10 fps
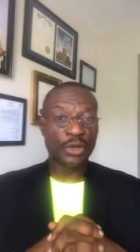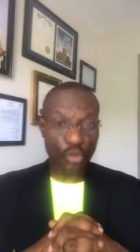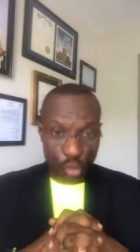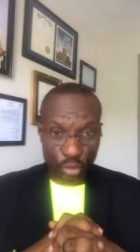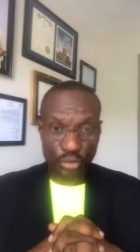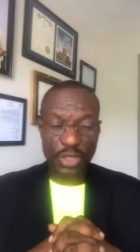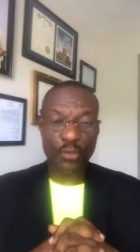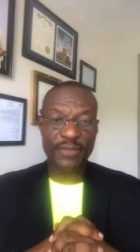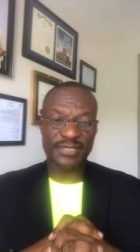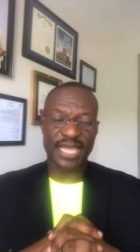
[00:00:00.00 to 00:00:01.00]
go to the
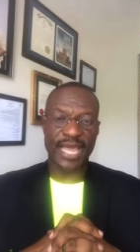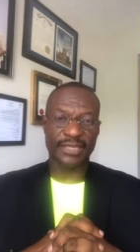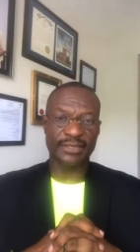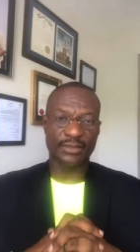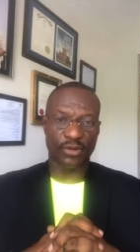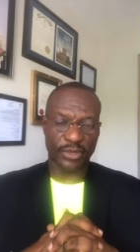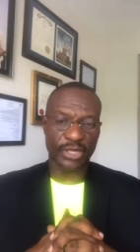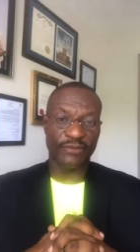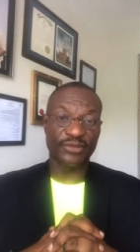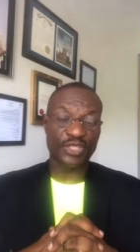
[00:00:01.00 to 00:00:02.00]
website,
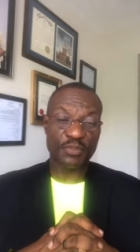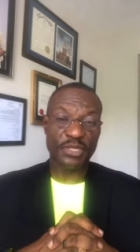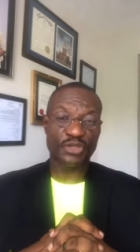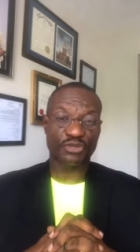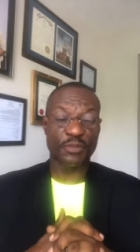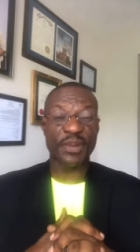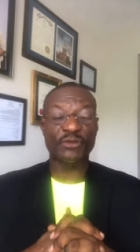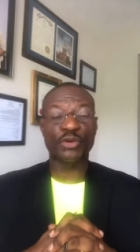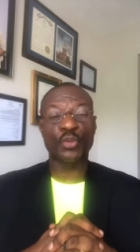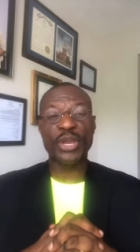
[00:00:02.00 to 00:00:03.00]
okay, of this ministry,
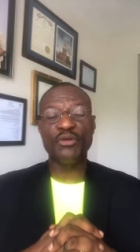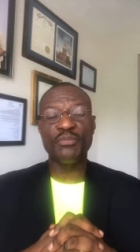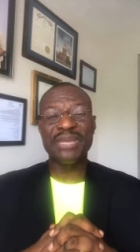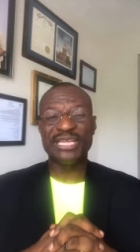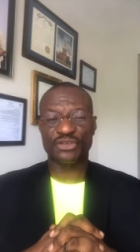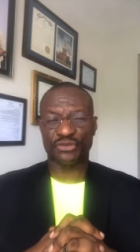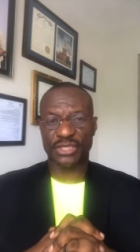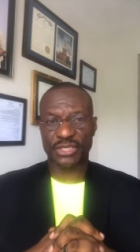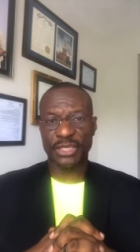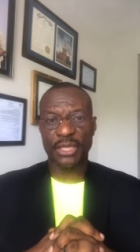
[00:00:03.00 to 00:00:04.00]
Patrick Quainoo
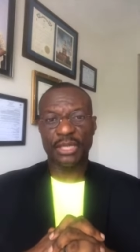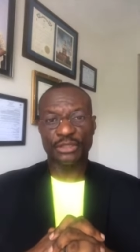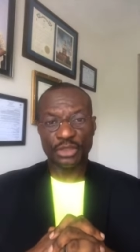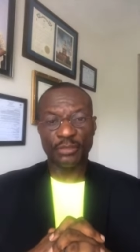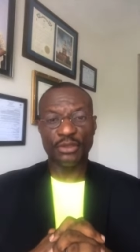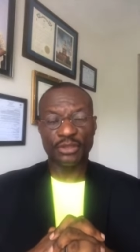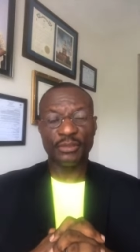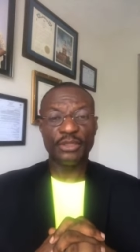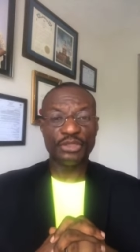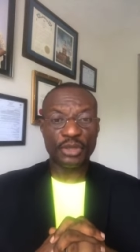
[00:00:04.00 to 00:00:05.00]
Ministries,
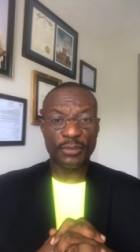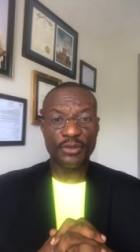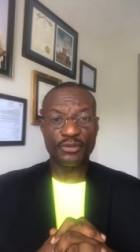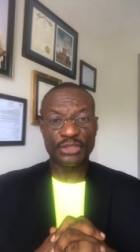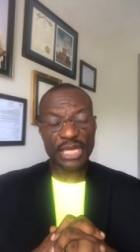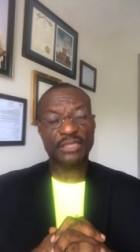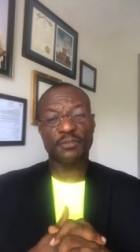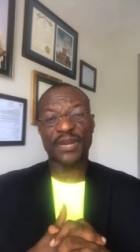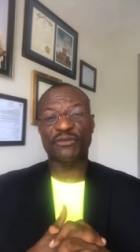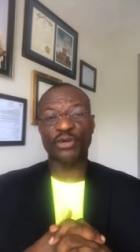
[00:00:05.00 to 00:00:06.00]

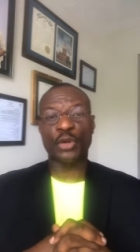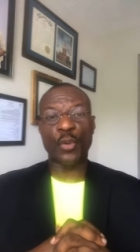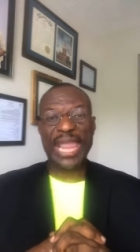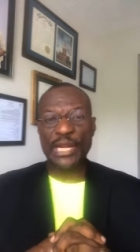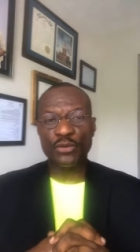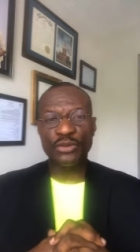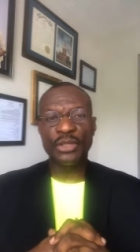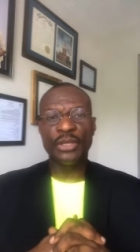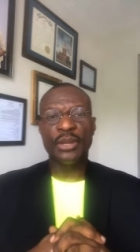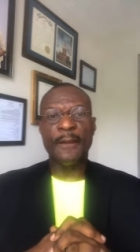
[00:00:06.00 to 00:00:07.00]

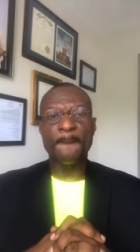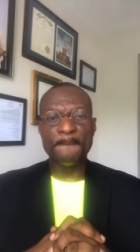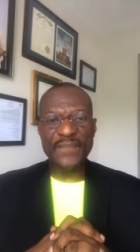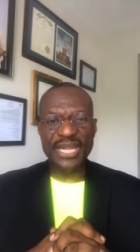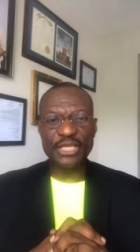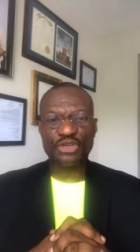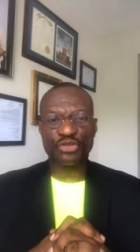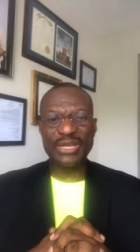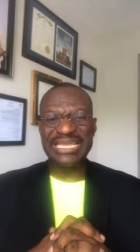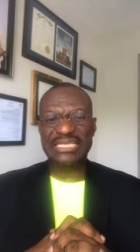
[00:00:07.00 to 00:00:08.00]

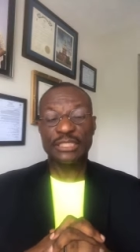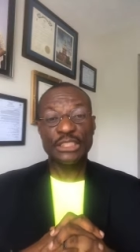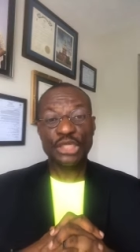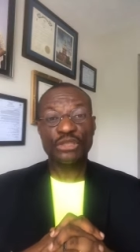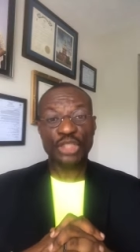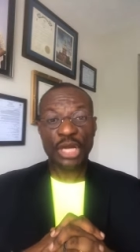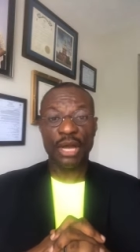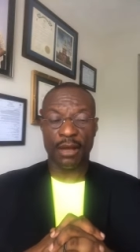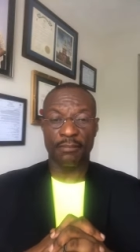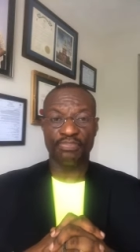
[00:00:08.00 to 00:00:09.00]

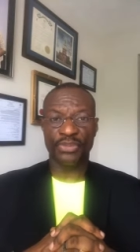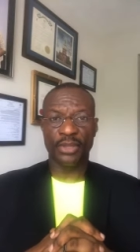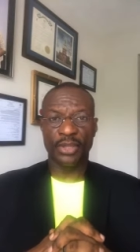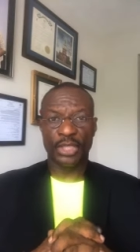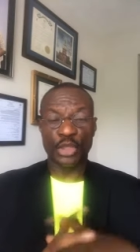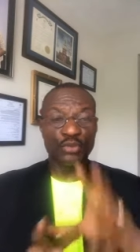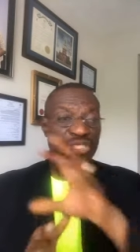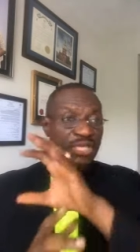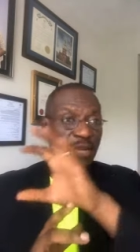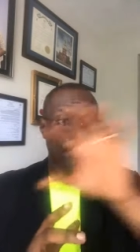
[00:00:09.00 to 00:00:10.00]
www.patrickquainooministries.com you will
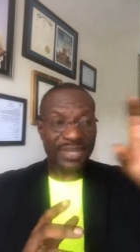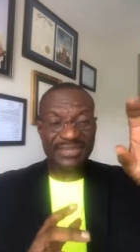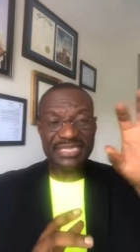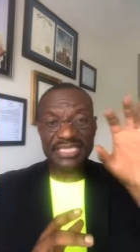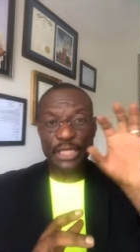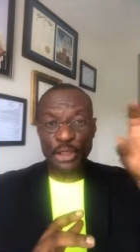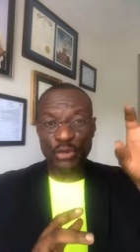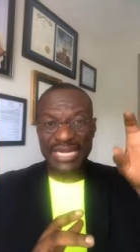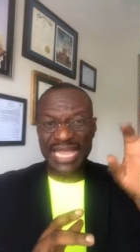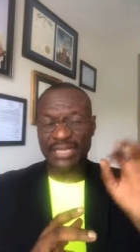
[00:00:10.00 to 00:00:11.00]
see a button say
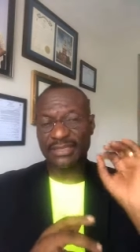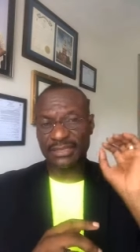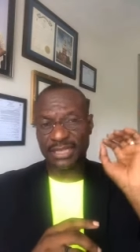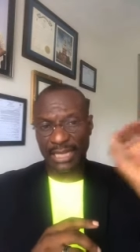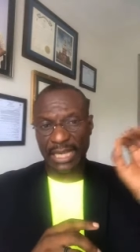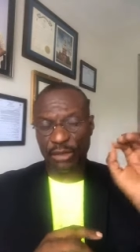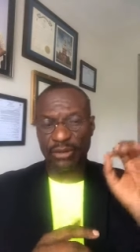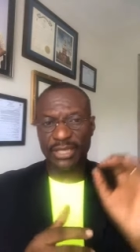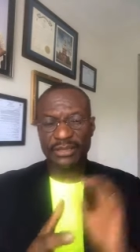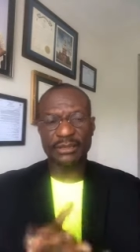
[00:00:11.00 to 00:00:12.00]
donate. Click
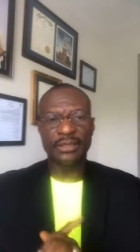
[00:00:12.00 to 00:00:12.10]
on it.